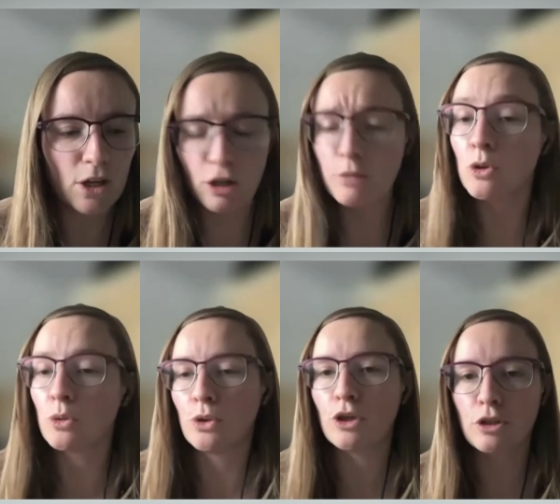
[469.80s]
a lot
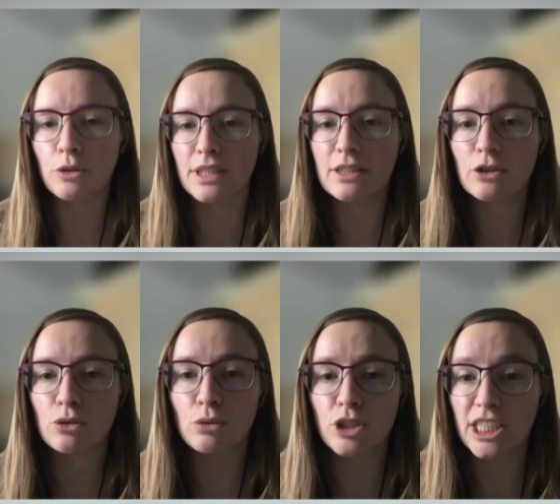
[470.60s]
more work goes
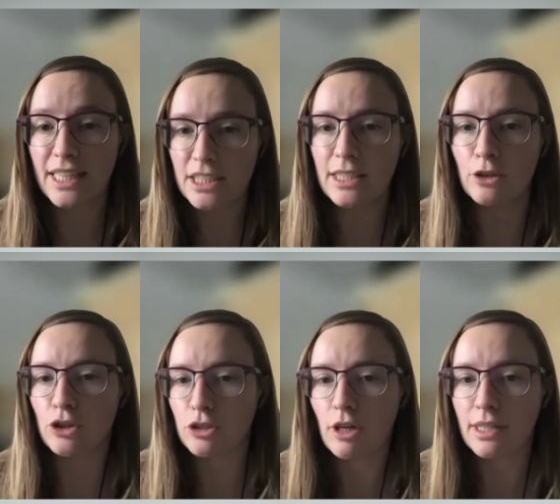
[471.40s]
into changing
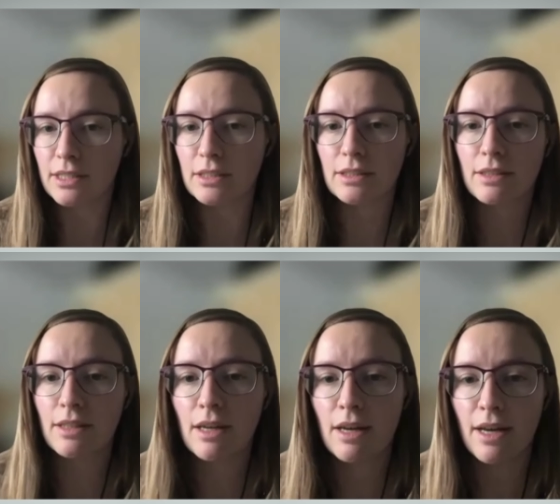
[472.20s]
your target.
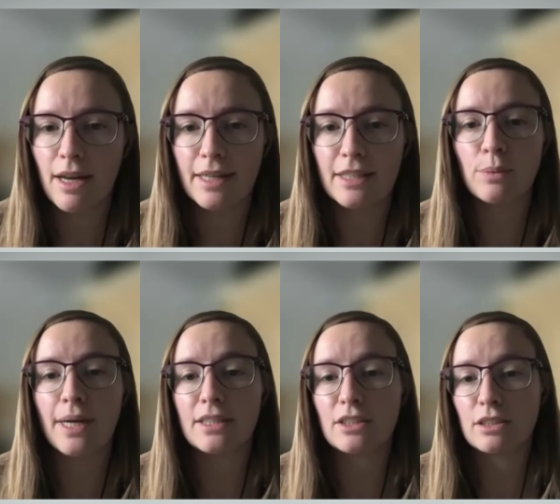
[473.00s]
And that's
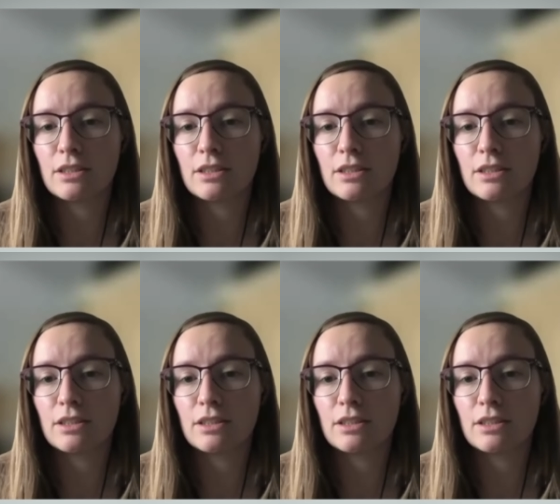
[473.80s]
why